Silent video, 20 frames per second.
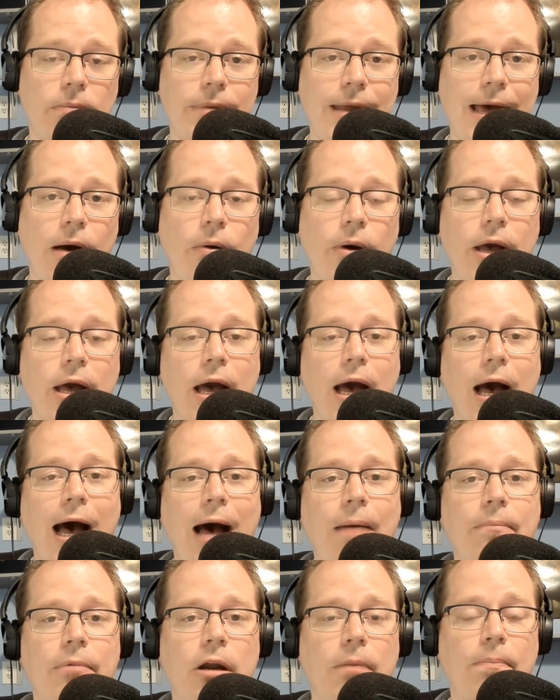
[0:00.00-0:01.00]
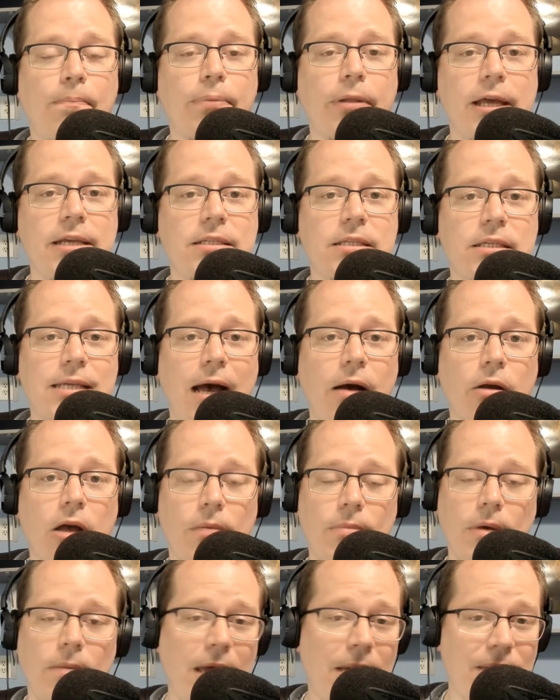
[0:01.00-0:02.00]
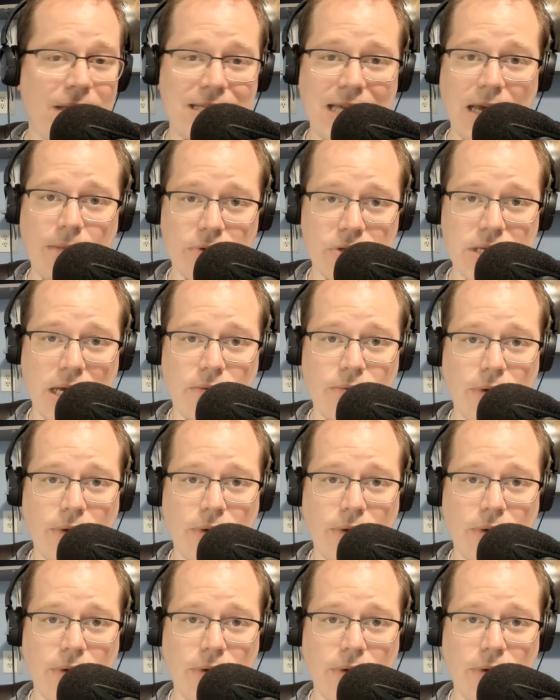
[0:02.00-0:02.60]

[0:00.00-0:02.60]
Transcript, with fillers: Now, I'm going to place this outcome at maybe 10%